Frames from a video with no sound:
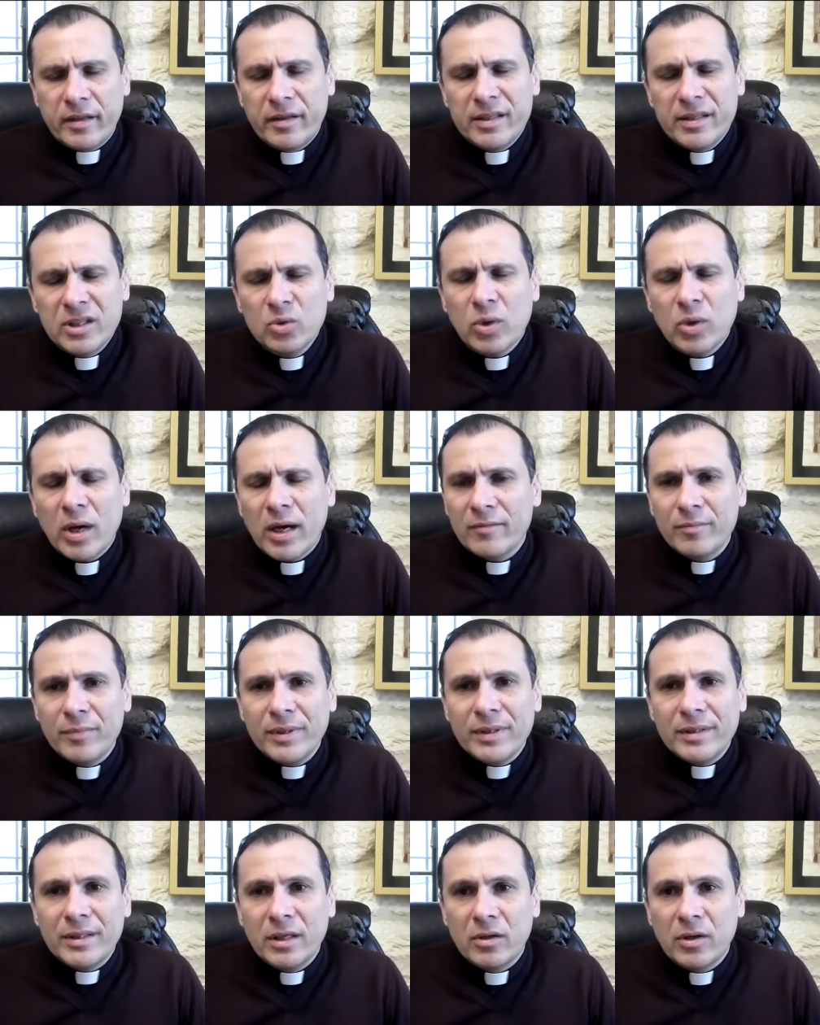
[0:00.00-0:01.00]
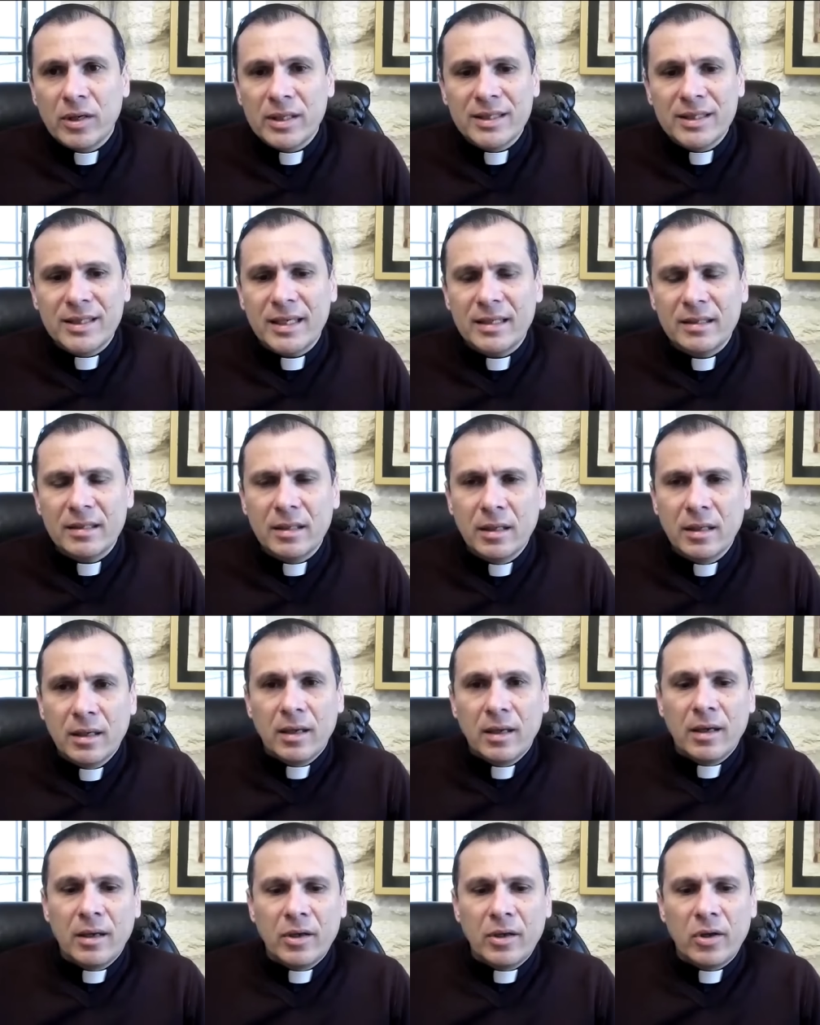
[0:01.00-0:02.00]
This is why I've been, you know, I said,
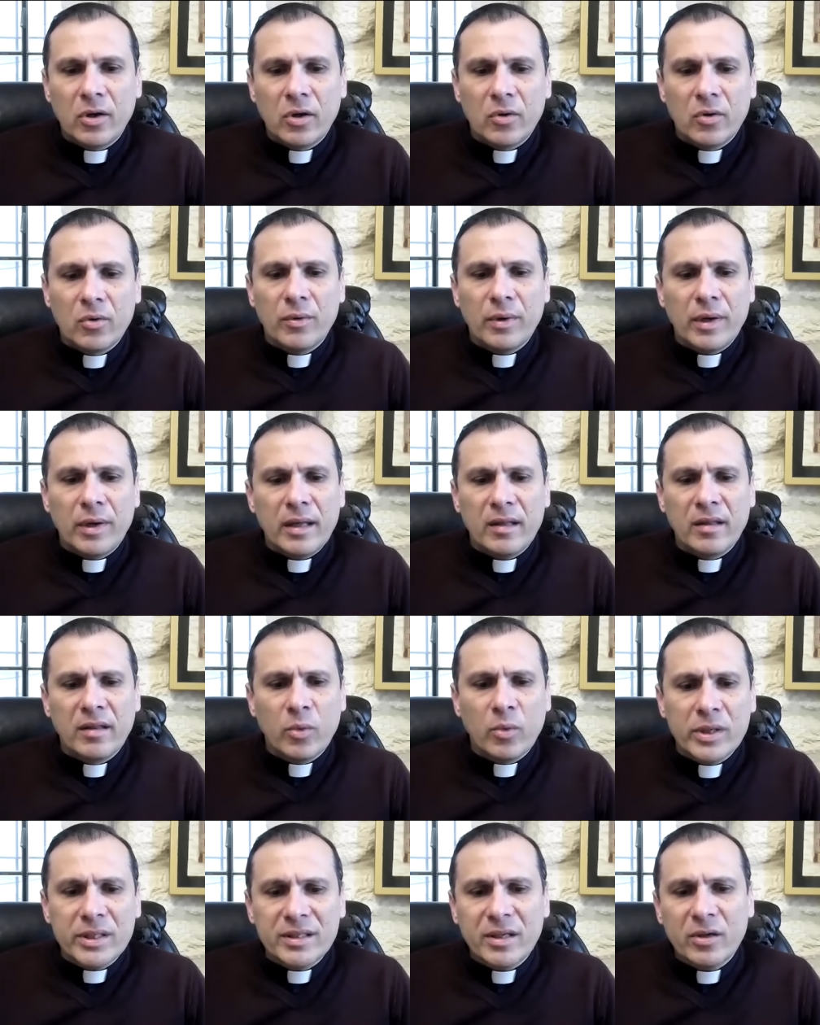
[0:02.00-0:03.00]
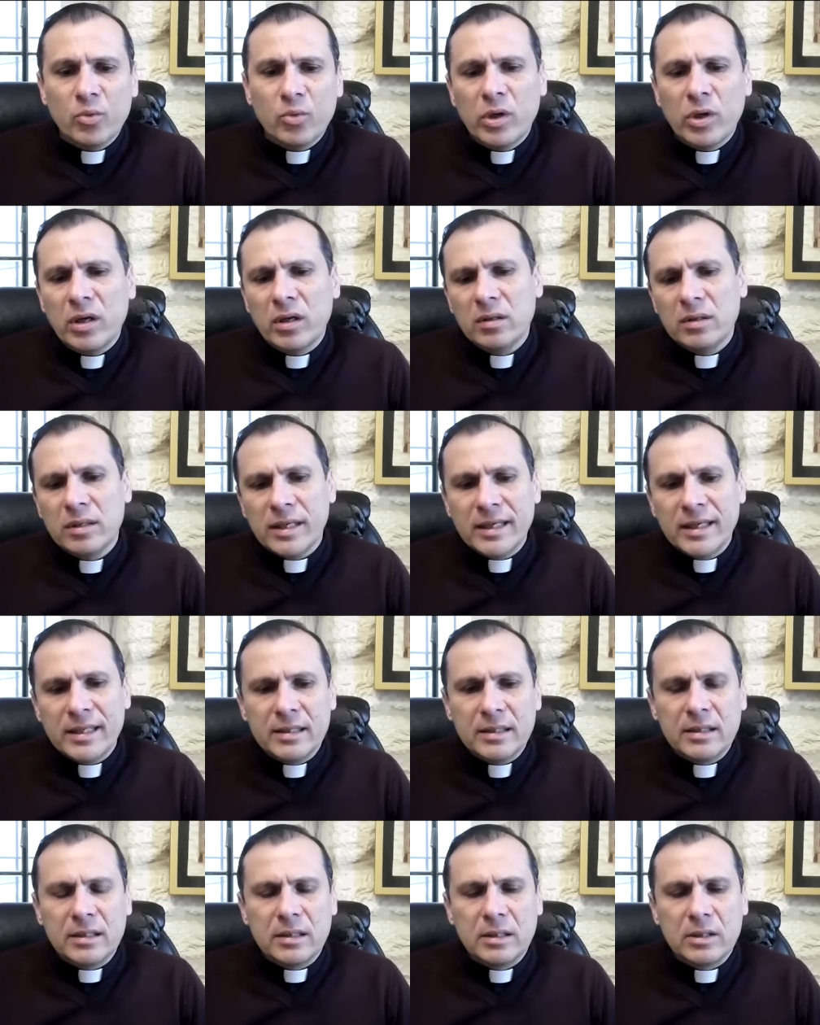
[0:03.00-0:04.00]
you know, the Western world
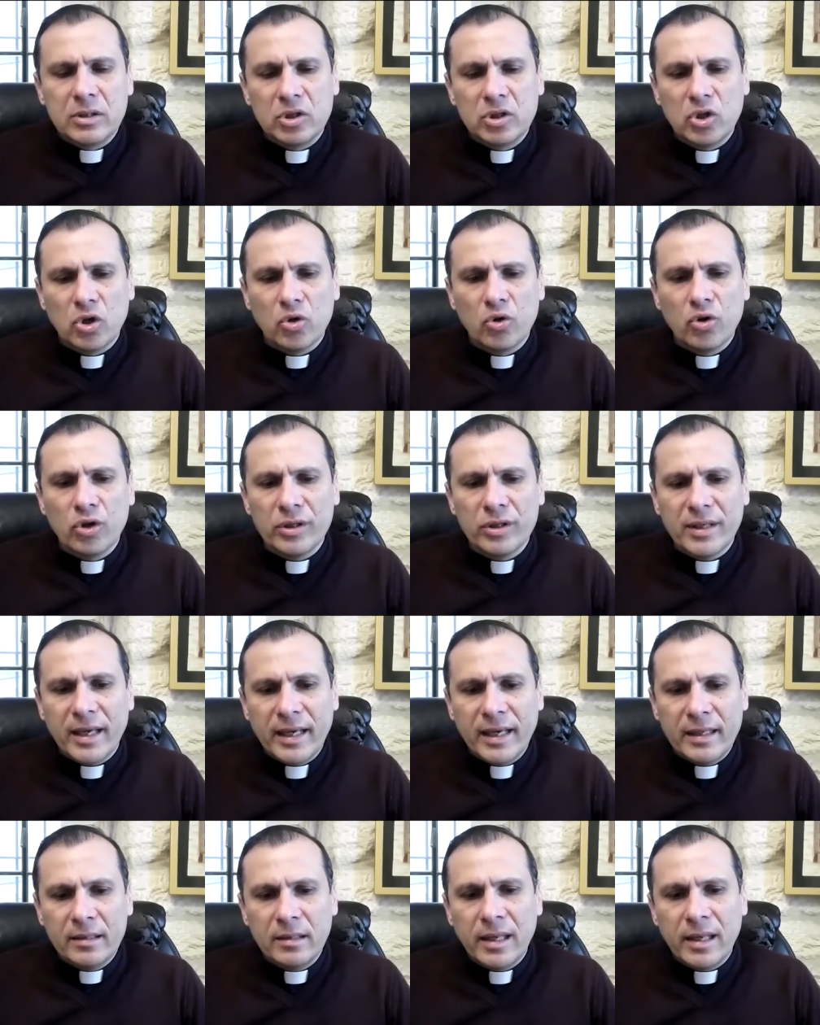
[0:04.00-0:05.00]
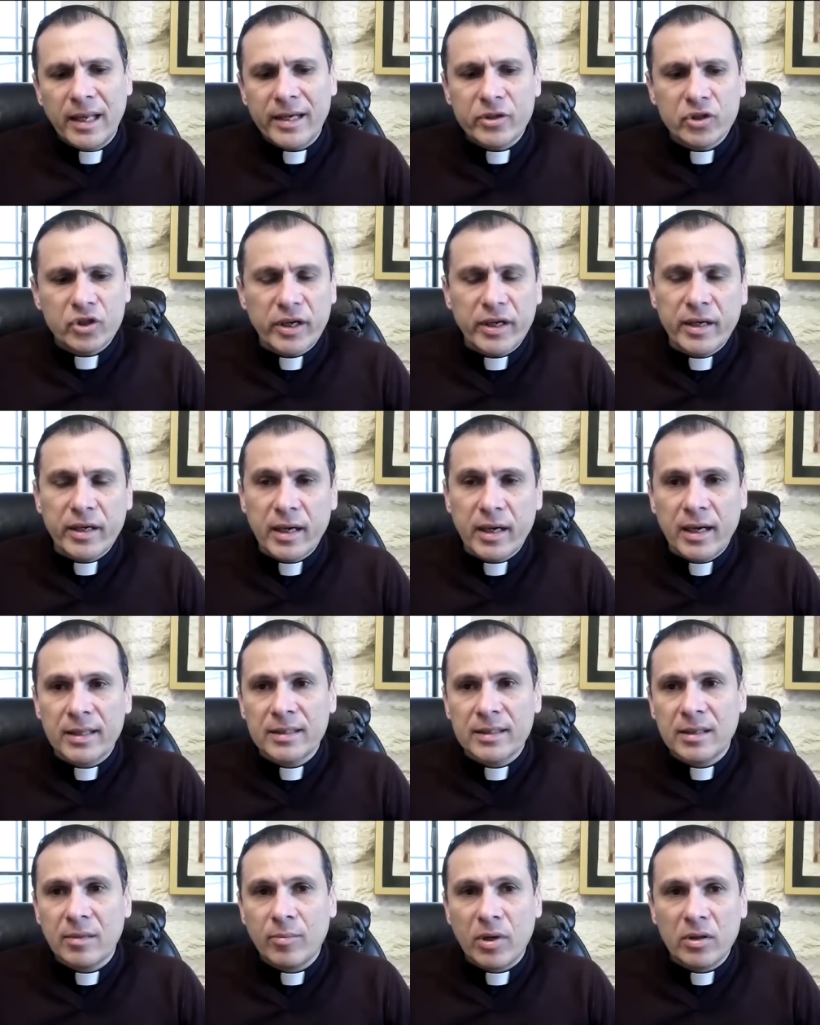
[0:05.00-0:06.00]
is so good in lecturing
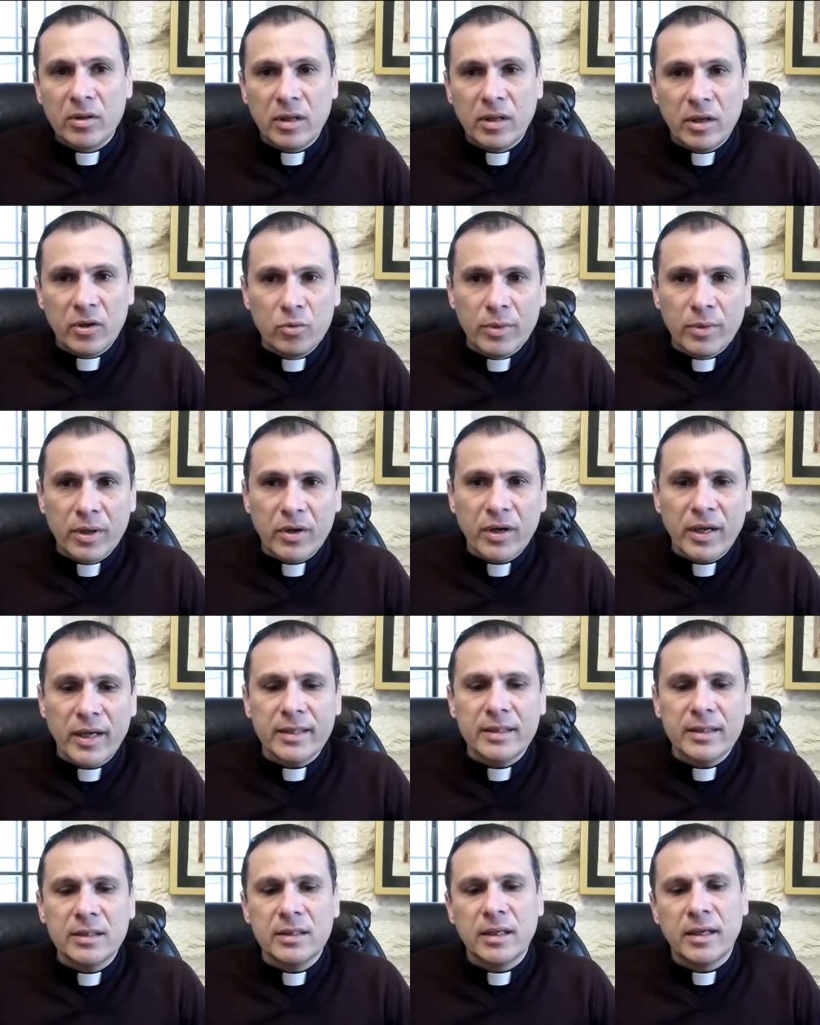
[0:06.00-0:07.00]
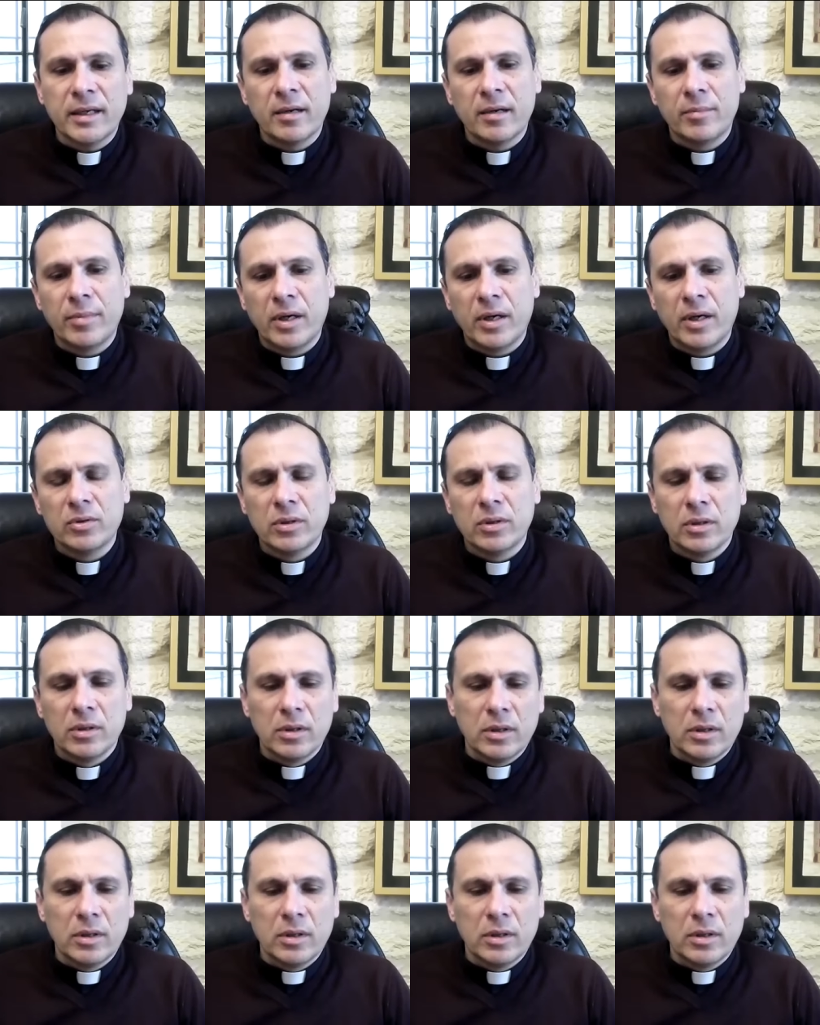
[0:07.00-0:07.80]
us about the human rights and about